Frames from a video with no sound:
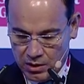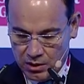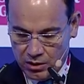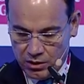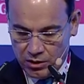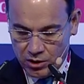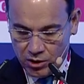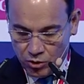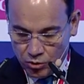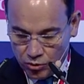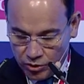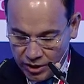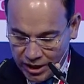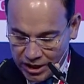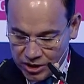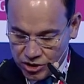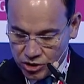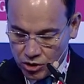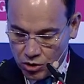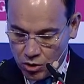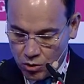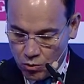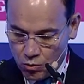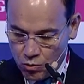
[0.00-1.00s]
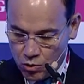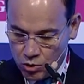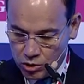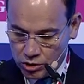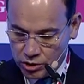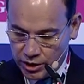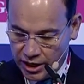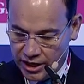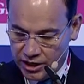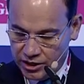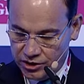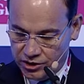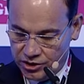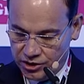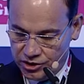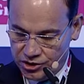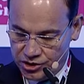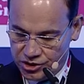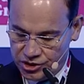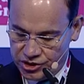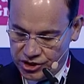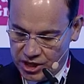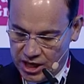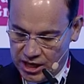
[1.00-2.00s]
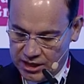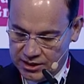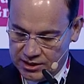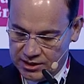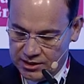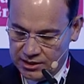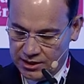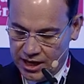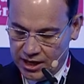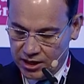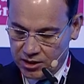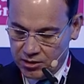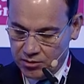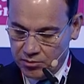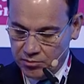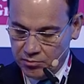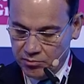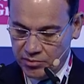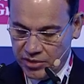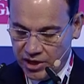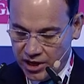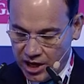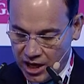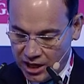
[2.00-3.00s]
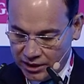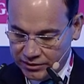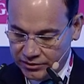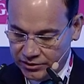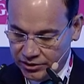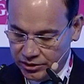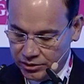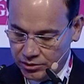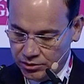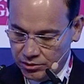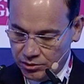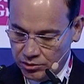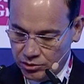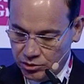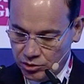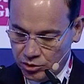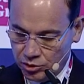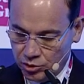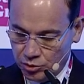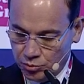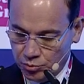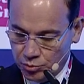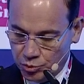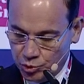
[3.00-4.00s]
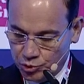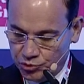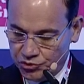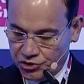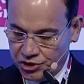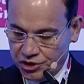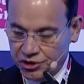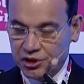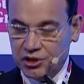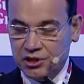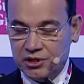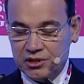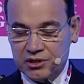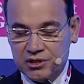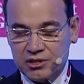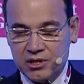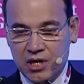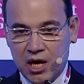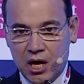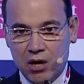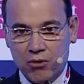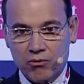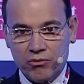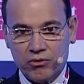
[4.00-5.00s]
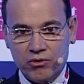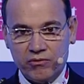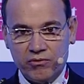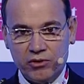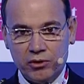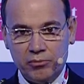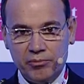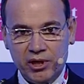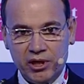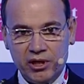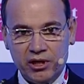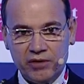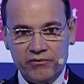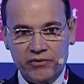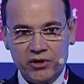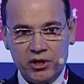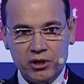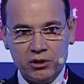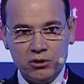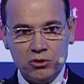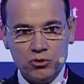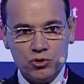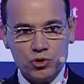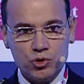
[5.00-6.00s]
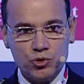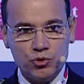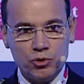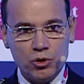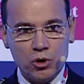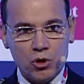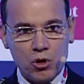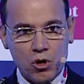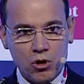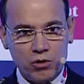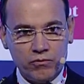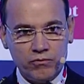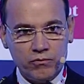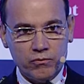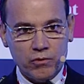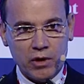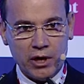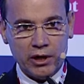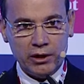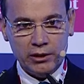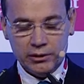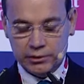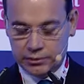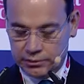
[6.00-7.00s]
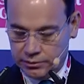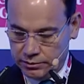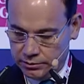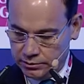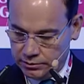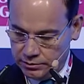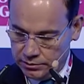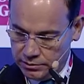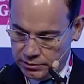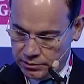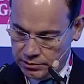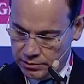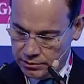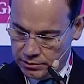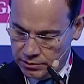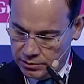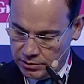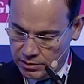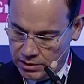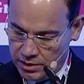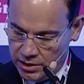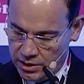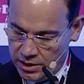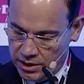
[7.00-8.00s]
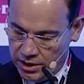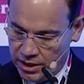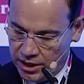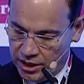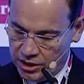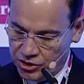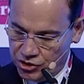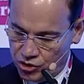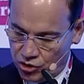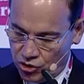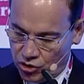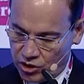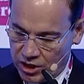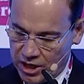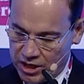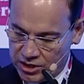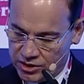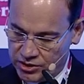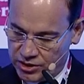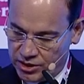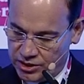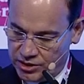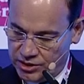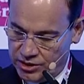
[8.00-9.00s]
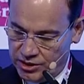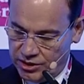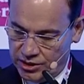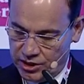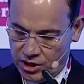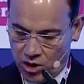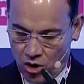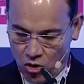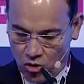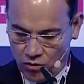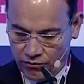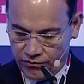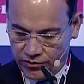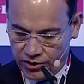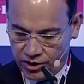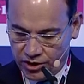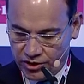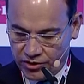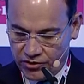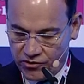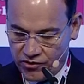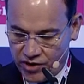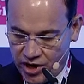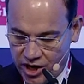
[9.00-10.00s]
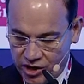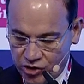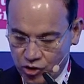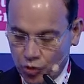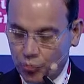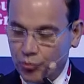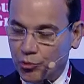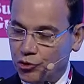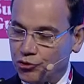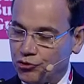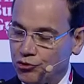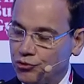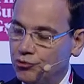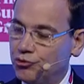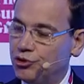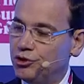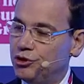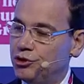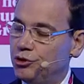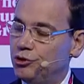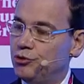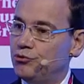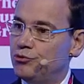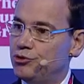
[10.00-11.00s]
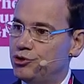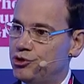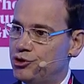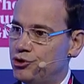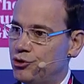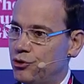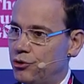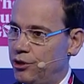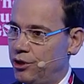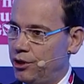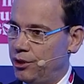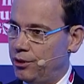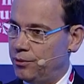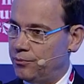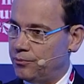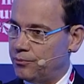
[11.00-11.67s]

The UNESCO World Heritage sites like Berati, Butrinti in the south of Albania, very close to the Corfu island, and Gjirokastra city offer a great opportunity to enjoy.